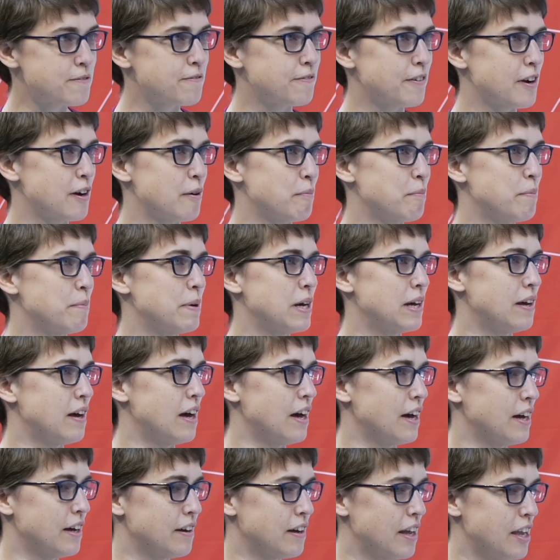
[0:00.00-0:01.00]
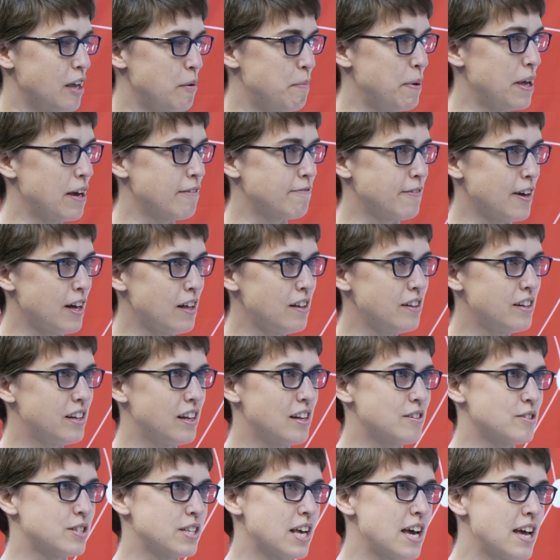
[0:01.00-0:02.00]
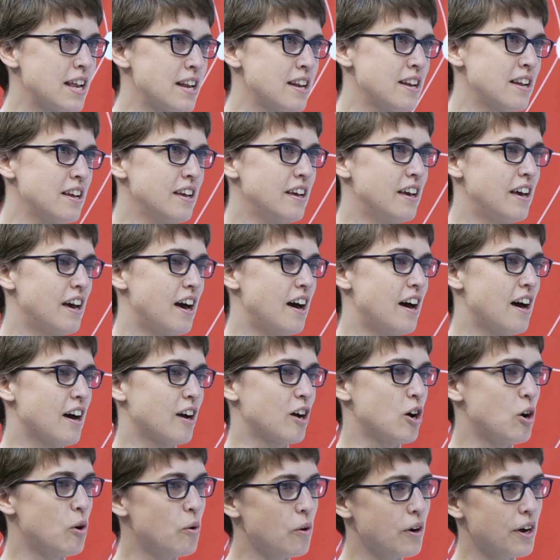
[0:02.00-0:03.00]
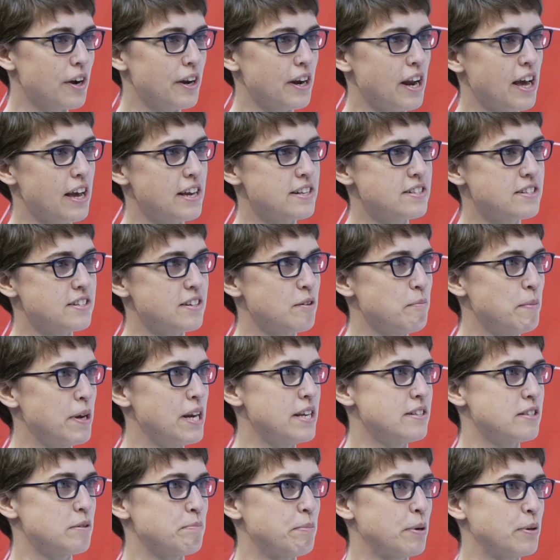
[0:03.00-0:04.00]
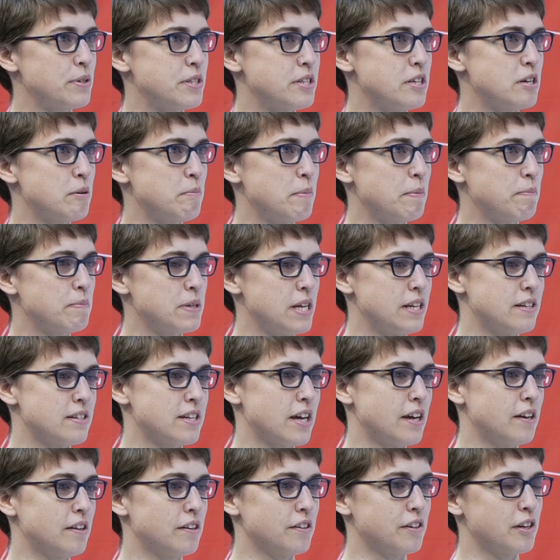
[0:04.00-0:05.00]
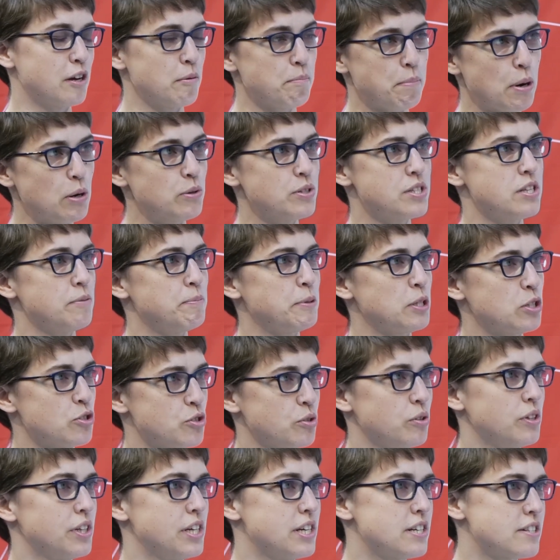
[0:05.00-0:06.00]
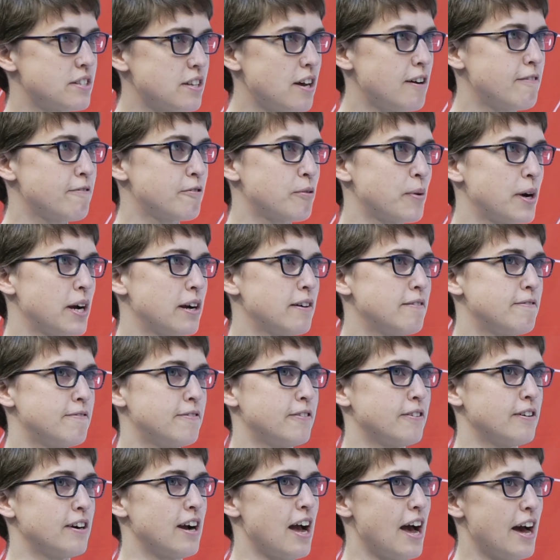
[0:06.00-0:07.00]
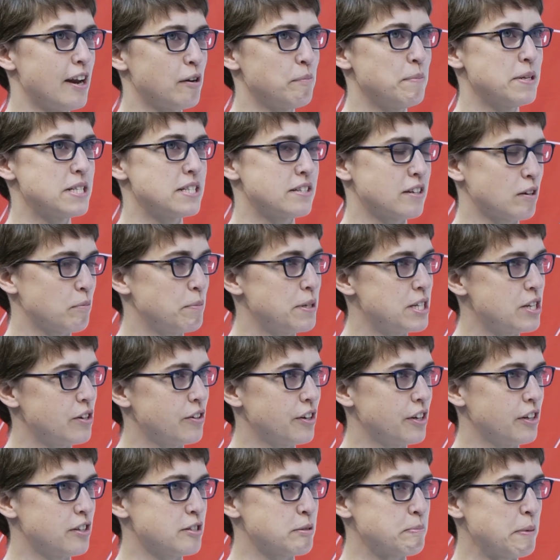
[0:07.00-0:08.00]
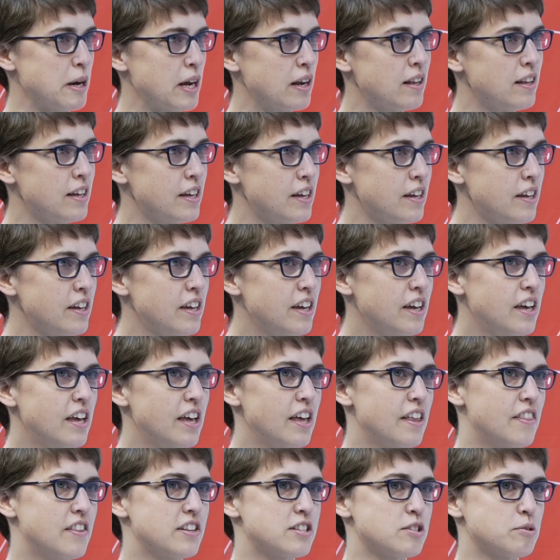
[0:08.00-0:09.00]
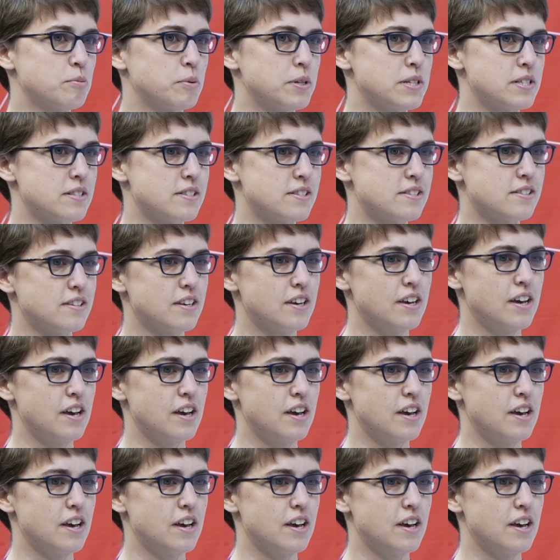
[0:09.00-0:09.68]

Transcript: from EPFL in Lausanne, co-organized a mini-symposium entitled Composable Julia Software for Atomistic Materials Modeling. This was,